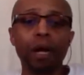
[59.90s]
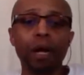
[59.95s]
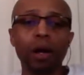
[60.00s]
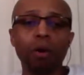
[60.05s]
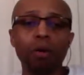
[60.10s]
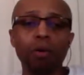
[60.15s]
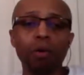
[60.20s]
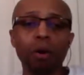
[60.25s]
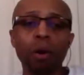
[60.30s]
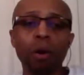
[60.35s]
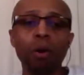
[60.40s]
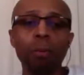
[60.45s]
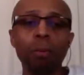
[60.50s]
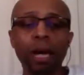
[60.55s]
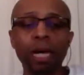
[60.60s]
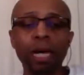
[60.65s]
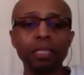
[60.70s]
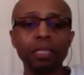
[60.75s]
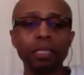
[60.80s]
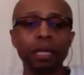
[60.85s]

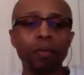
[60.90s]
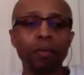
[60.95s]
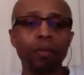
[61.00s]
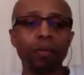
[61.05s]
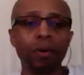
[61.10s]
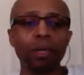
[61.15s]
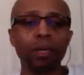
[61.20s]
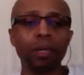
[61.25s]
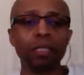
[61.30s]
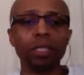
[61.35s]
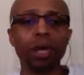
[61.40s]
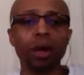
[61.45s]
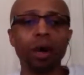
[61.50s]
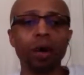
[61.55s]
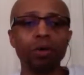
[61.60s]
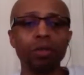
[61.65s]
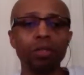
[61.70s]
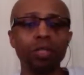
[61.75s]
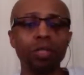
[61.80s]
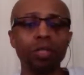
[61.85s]
Ro and myself are going to
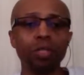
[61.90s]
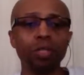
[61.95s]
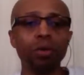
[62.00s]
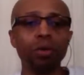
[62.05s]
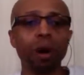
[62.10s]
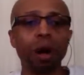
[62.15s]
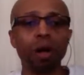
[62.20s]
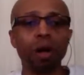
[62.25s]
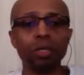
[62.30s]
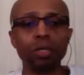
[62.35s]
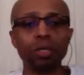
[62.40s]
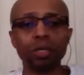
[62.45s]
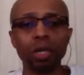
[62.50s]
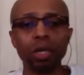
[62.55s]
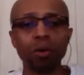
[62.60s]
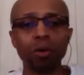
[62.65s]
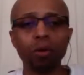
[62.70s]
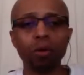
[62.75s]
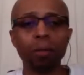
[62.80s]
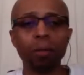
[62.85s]
talk to you
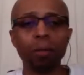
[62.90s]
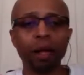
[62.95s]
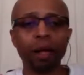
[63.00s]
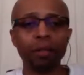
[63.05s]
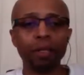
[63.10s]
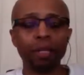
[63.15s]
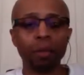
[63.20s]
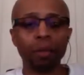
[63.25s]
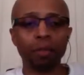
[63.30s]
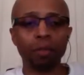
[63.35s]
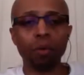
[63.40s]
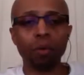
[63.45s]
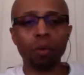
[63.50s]
also about the